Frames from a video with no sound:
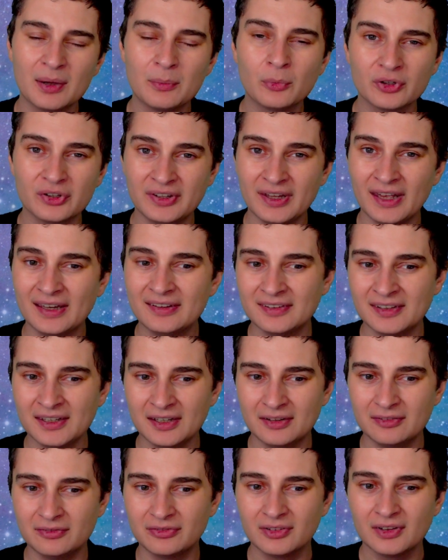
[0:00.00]
more
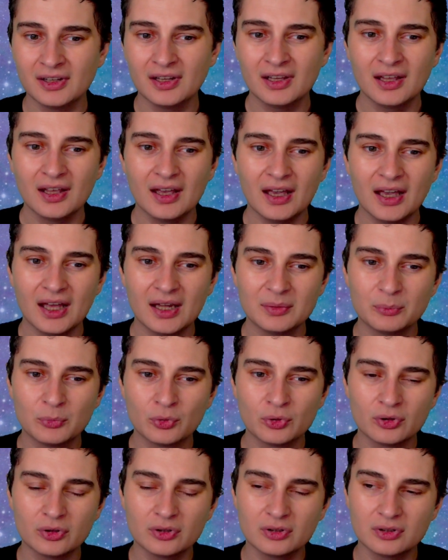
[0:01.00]
sensitive and
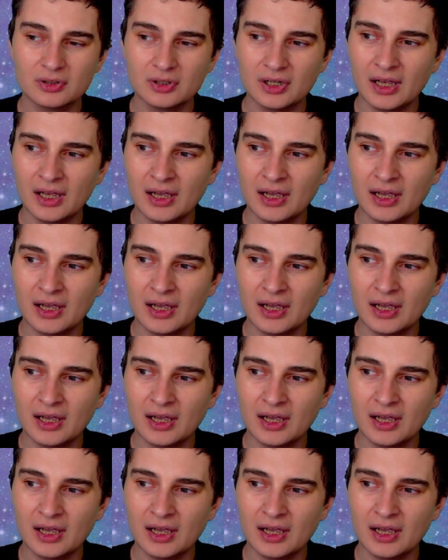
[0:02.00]
more